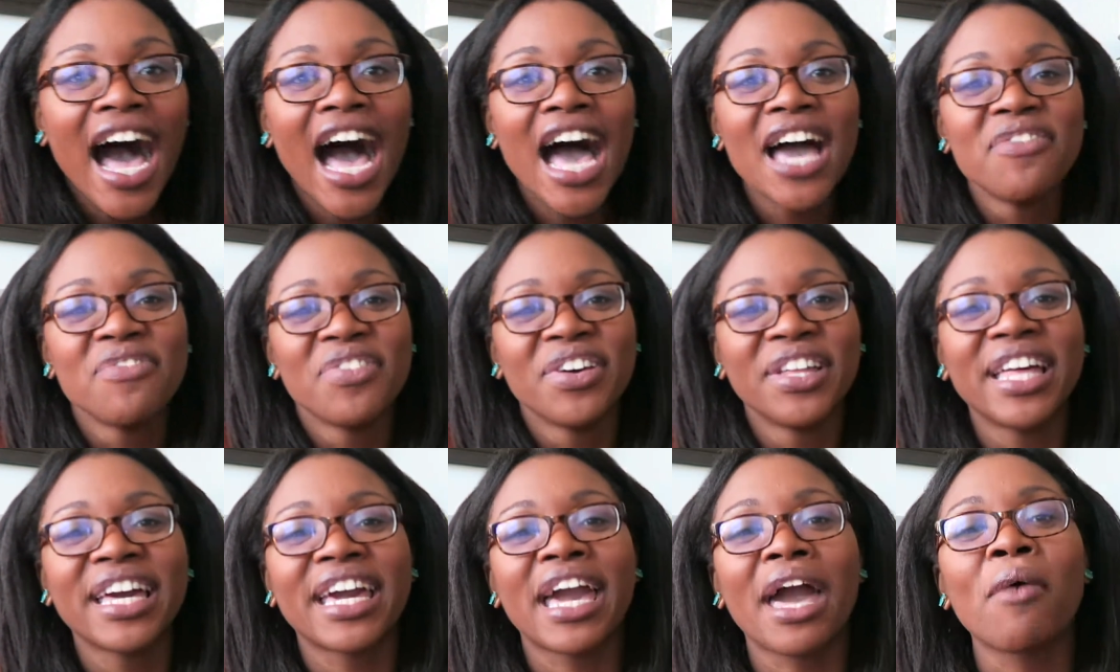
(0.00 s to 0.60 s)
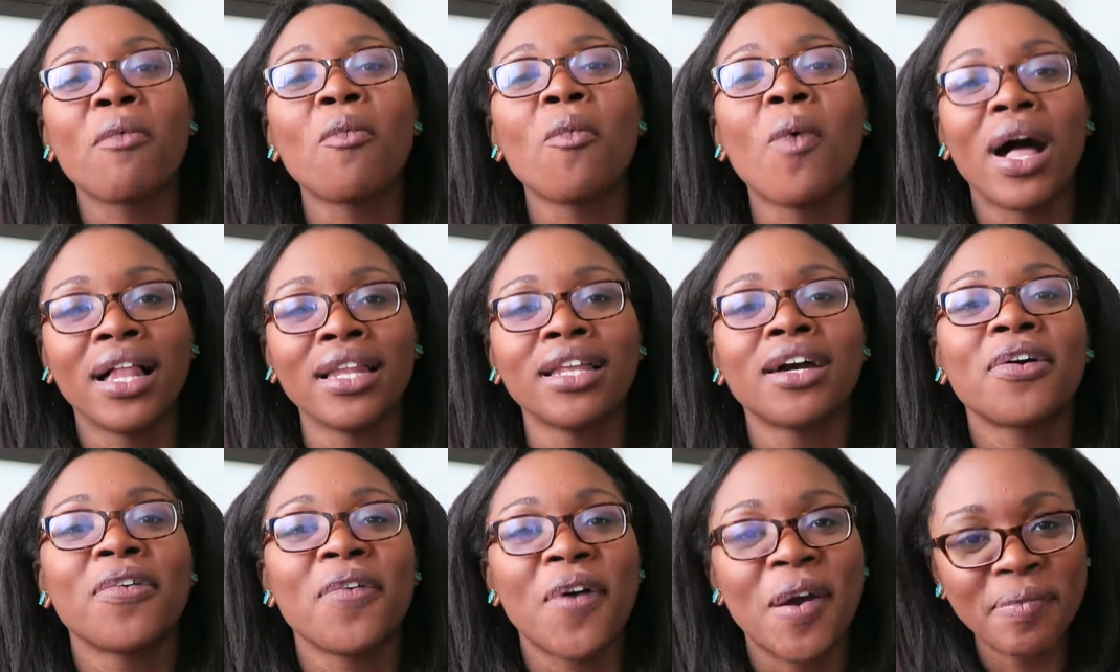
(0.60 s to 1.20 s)
I feel like I'm well
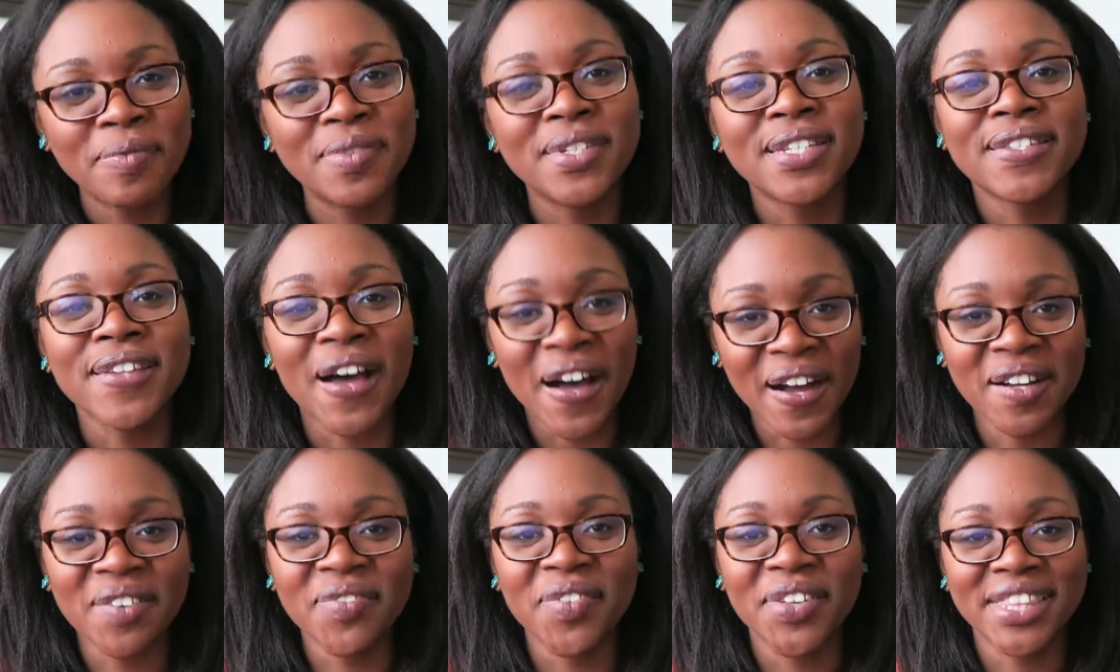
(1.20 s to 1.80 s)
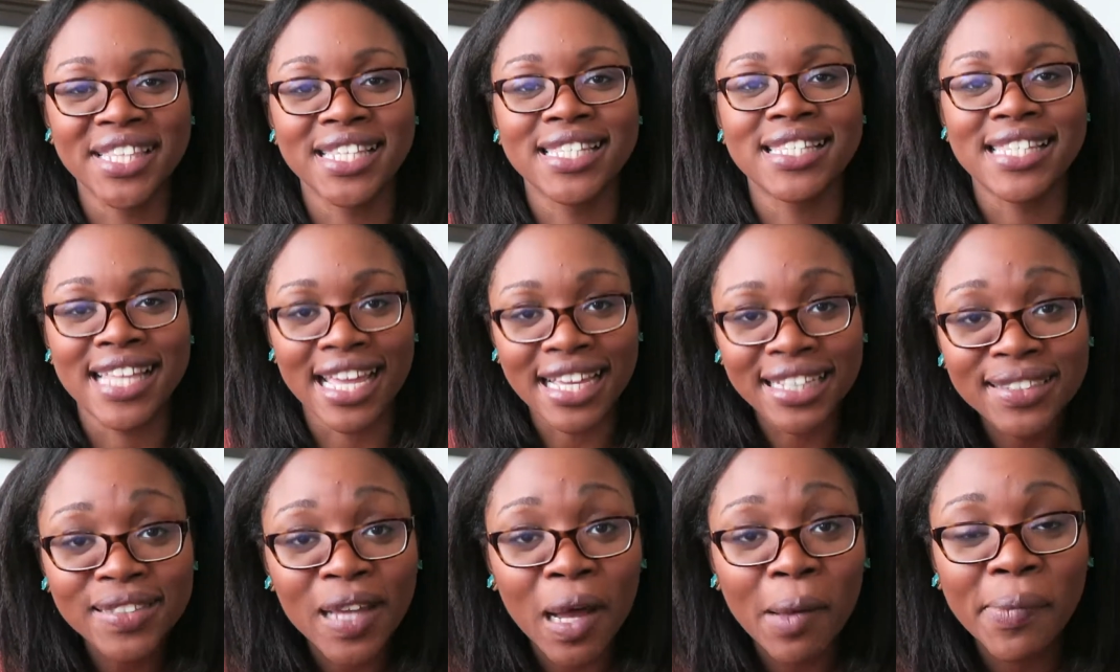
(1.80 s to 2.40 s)
equipped to talk about this
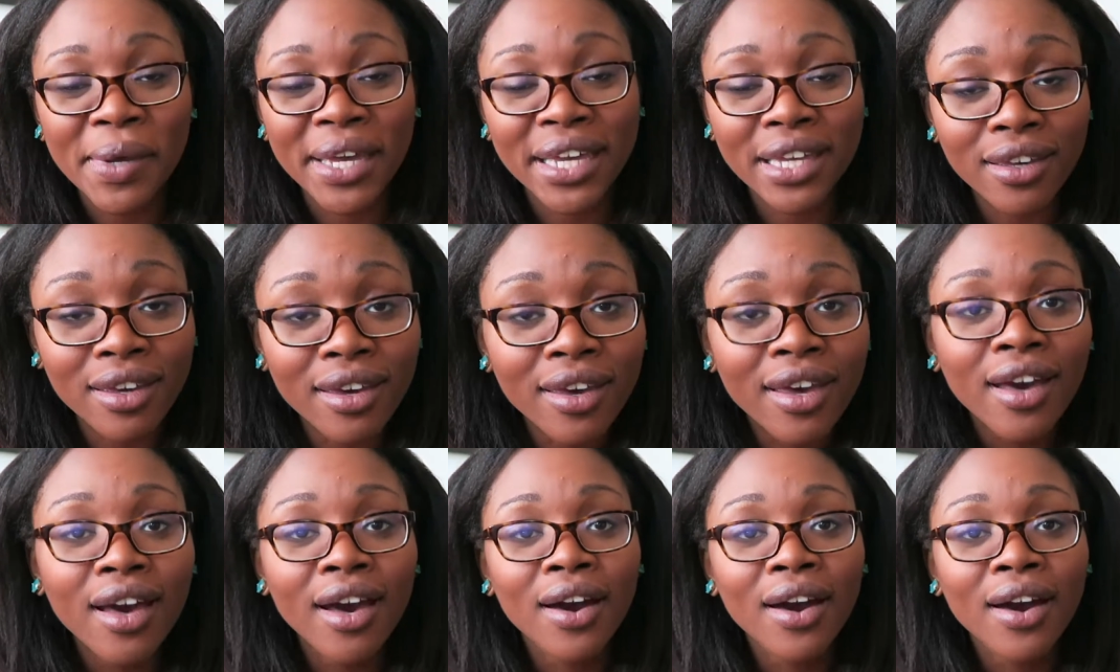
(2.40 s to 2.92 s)
next topic,